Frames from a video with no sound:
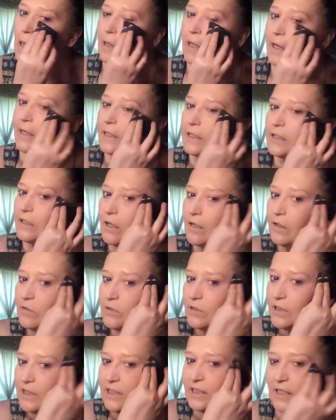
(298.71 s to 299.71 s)
Like not
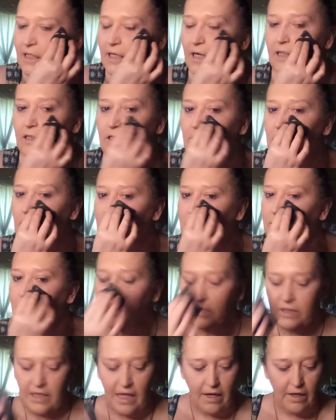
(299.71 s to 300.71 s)
only did I just
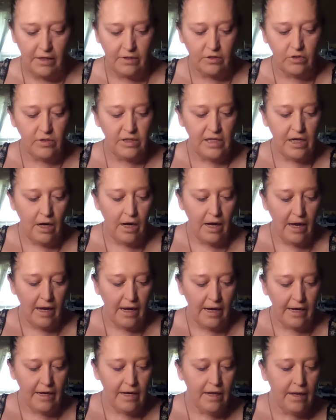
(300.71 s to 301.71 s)
put that under the
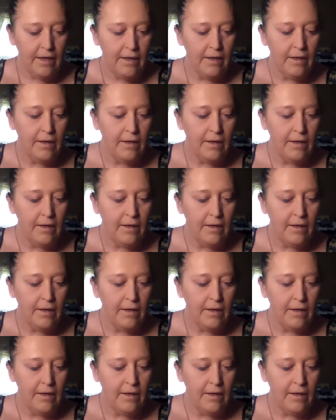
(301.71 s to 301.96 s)
eye,